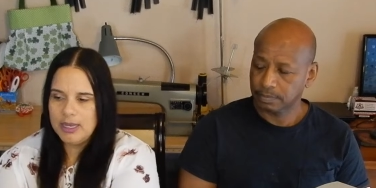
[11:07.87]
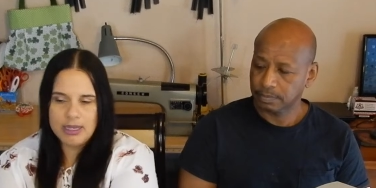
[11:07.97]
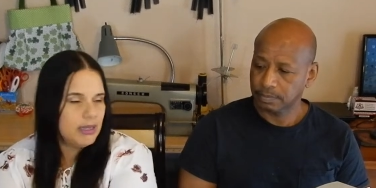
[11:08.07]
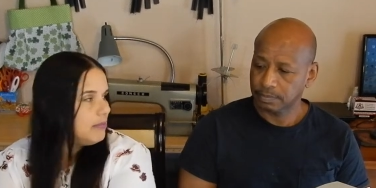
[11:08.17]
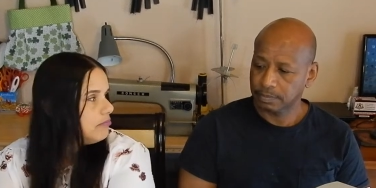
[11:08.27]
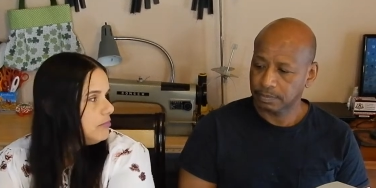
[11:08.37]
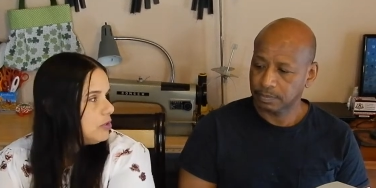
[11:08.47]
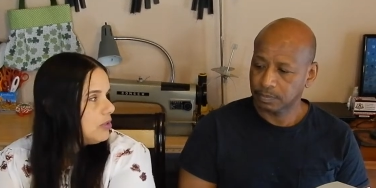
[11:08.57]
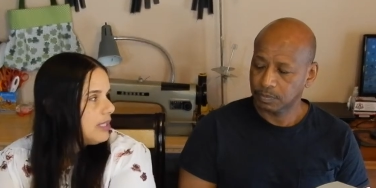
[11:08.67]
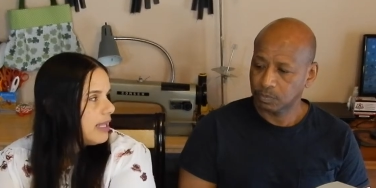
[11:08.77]

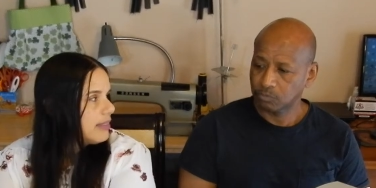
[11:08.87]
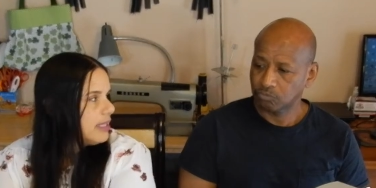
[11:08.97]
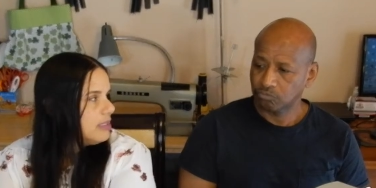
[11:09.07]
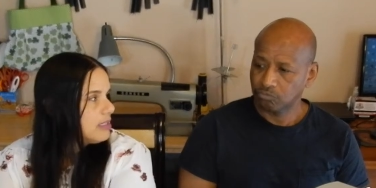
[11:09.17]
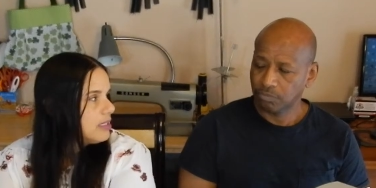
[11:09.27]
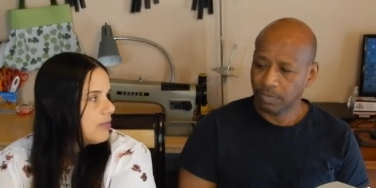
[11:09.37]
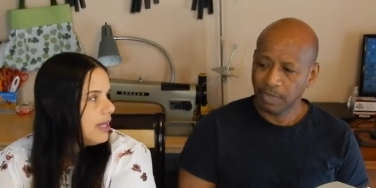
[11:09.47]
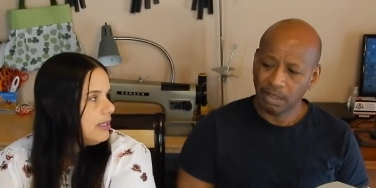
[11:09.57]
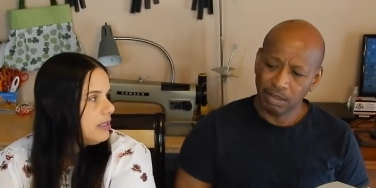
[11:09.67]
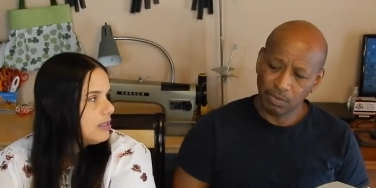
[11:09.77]
Speaker 1: you could get this,
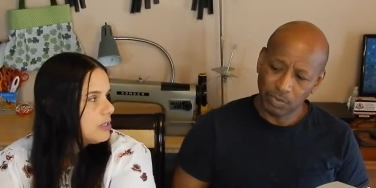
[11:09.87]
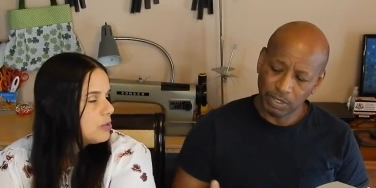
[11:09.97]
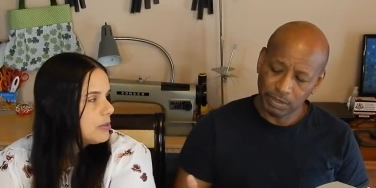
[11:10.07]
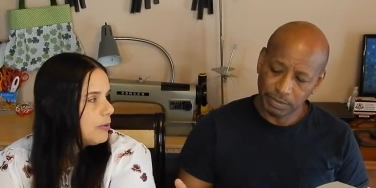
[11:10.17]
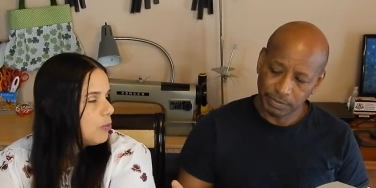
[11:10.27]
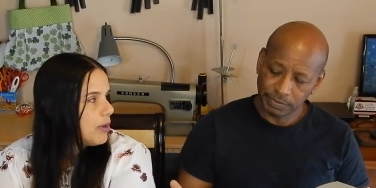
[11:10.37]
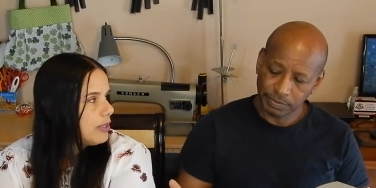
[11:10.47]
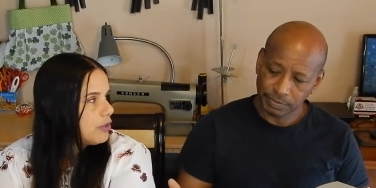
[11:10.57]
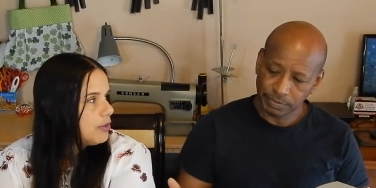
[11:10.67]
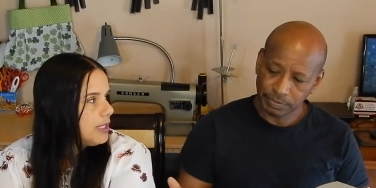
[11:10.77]
right? This was about
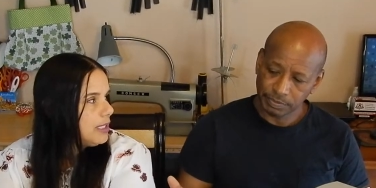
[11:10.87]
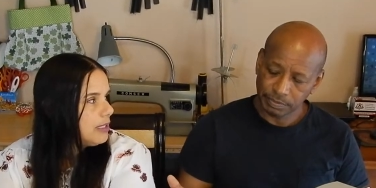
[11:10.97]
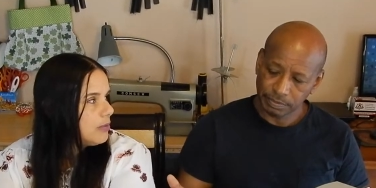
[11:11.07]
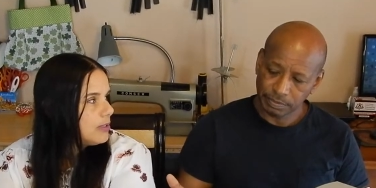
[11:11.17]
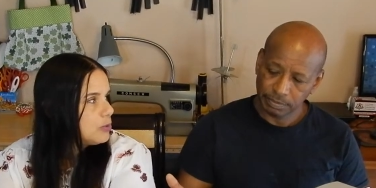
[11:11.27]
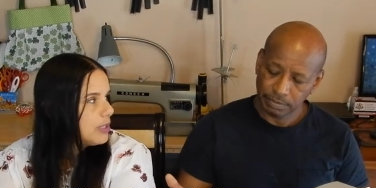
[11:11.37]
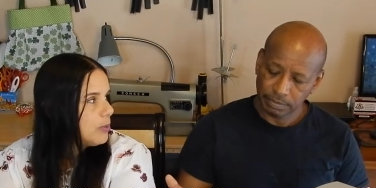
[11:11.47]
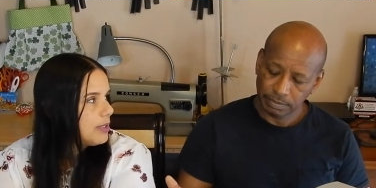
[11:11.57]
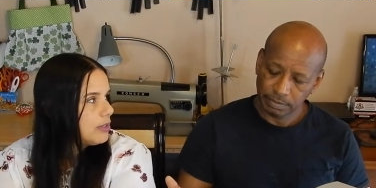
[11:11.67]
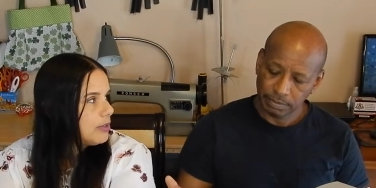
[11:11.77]
130,
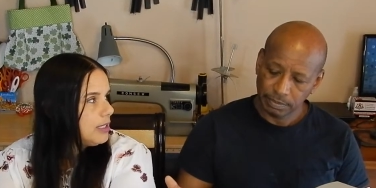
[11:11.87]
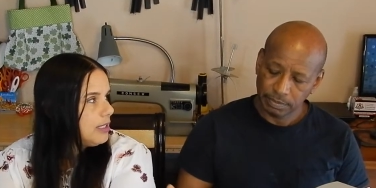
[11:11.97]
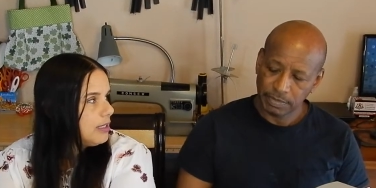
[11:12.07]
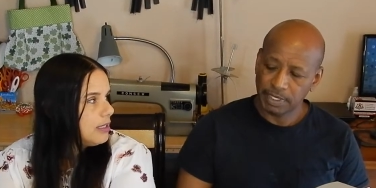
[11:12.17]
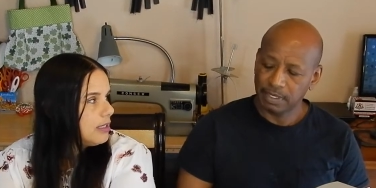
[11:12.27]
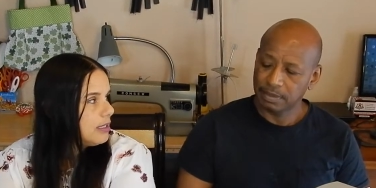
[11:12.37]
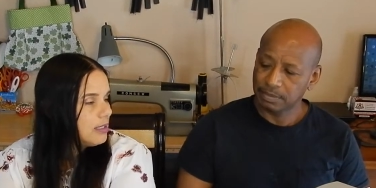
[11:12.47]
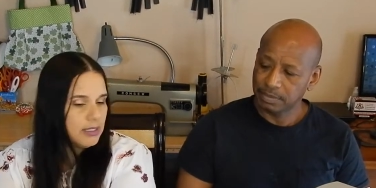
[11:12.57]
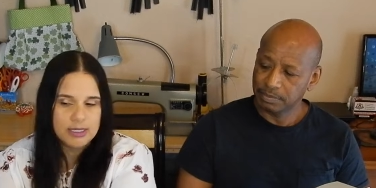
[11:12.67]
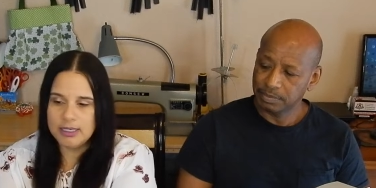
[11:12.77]
120, 130? Yeah.
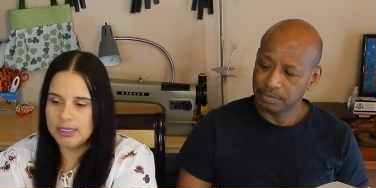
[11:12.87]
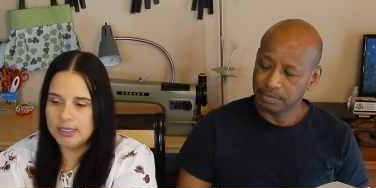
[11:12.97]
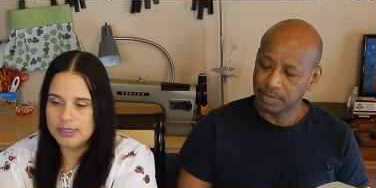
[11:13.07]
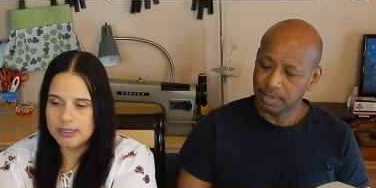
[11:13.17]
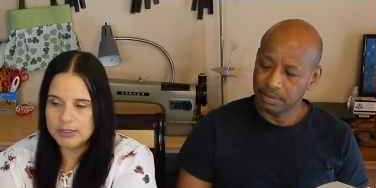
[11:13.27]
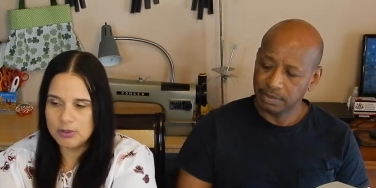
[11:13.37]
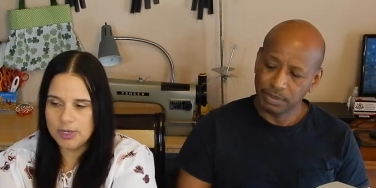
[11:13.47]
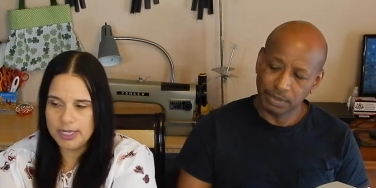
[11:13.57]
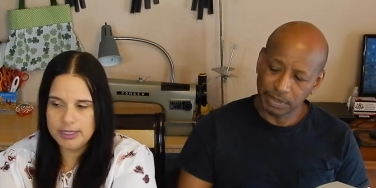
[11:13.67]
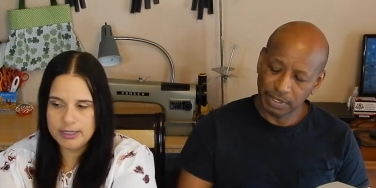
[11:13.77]
Speaker 2: Uh huh. But
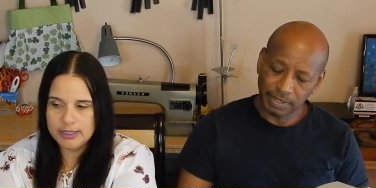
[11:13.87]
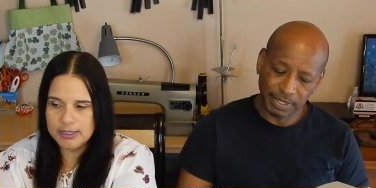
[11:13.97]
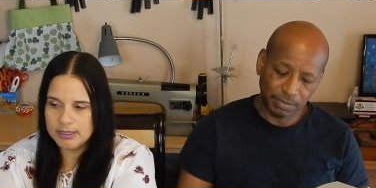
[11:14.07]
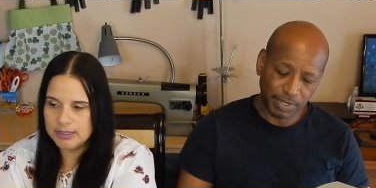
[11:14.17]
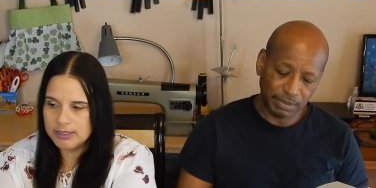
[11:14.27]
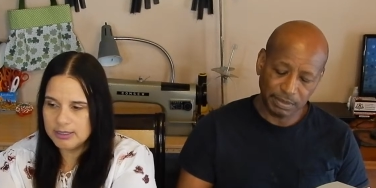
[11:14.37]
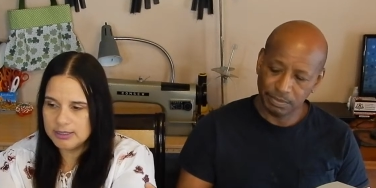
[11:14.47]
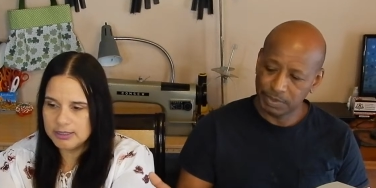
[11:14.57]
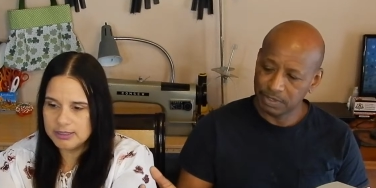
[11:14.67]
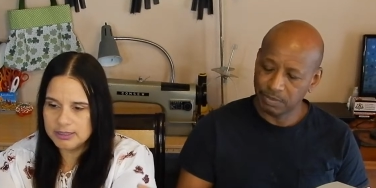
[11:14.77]
go ahead. get that, but
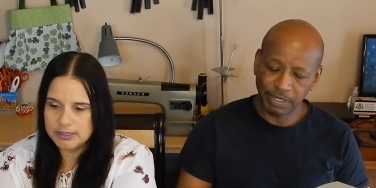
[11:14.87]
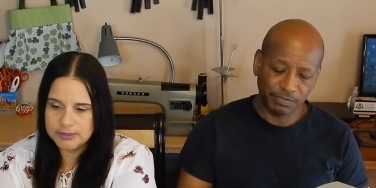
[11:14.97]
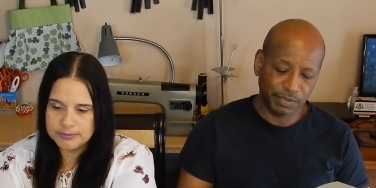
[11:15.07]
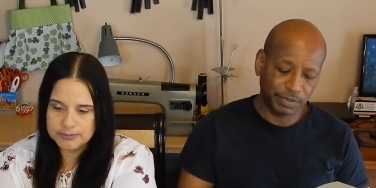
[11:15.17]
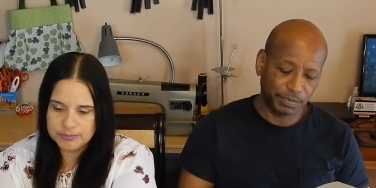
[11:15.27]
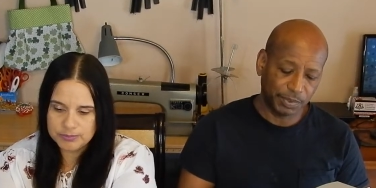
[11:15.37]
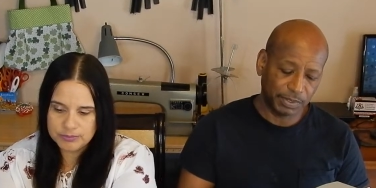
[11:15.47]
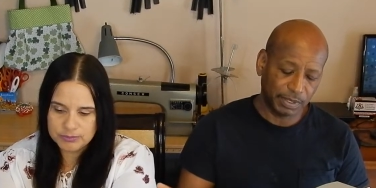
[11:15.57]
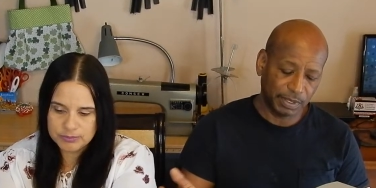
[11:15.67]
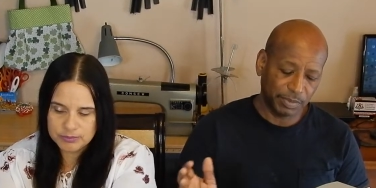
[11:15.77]
it's better for you to
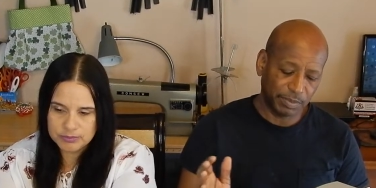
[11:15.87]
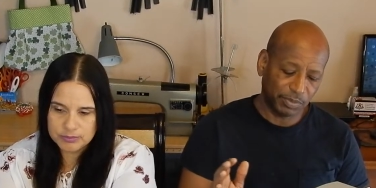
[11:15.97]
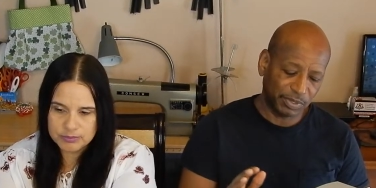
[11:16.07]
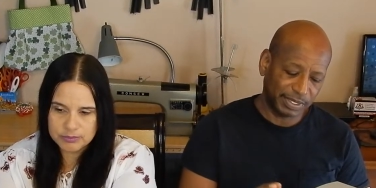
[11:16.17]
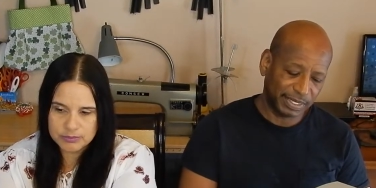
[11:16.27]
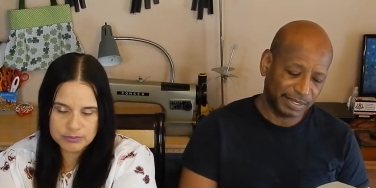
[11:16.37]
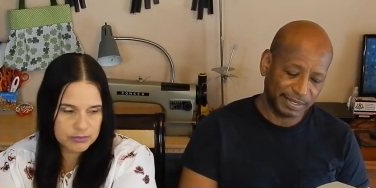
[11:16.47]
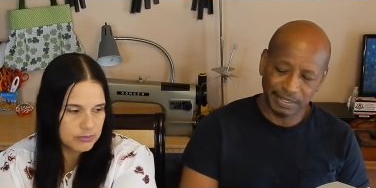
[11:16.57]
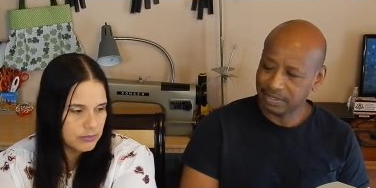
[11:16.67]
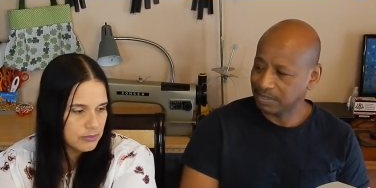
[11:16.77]
put a little bit more and
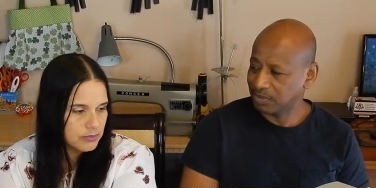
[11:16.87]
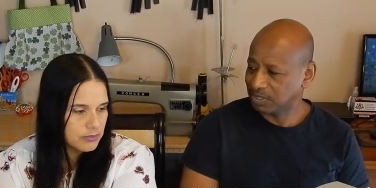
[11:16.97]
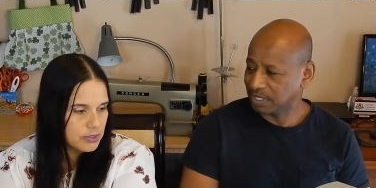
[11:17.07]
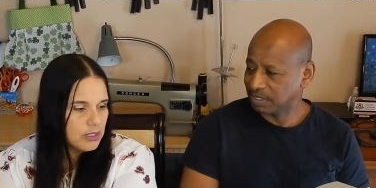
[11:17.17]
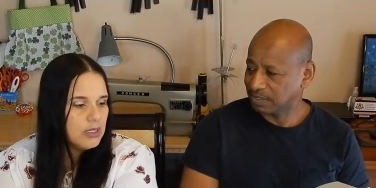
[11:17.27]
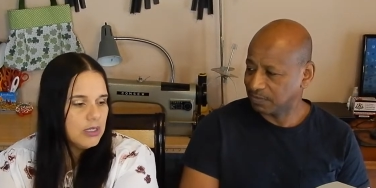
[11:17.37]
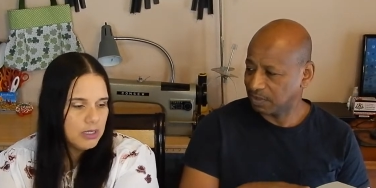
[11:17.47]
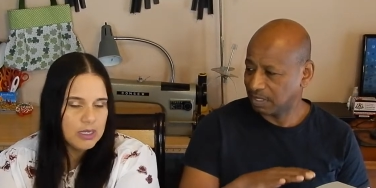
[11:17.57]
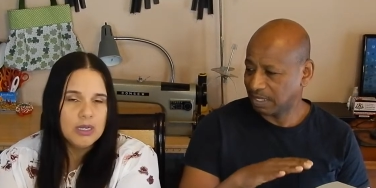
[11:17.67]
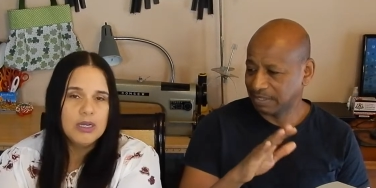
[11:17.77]
get this. I know I got this
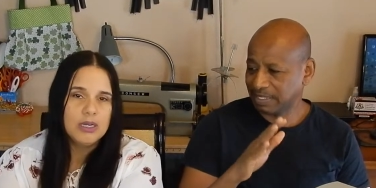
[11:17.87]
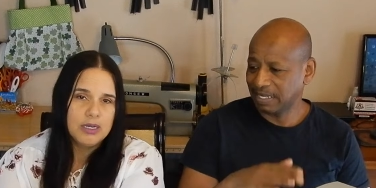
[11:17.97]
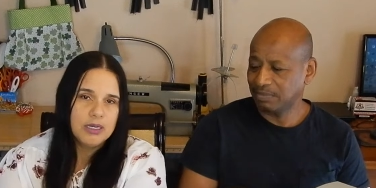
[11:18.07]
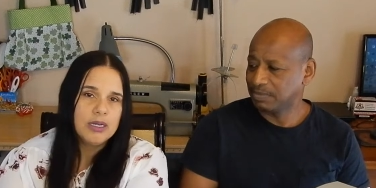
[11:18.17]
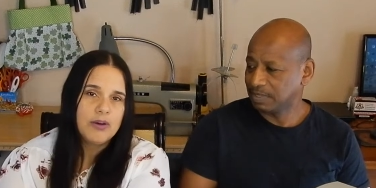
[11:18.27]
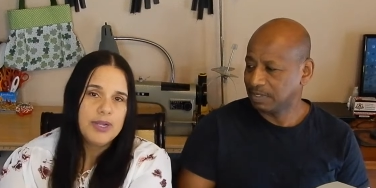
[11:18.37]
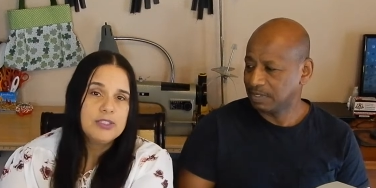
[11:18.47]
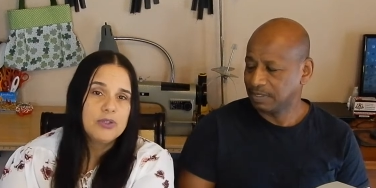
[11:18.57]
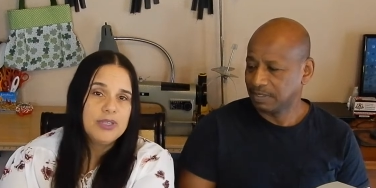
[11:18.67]
for a long time.
Speaker 1: All right,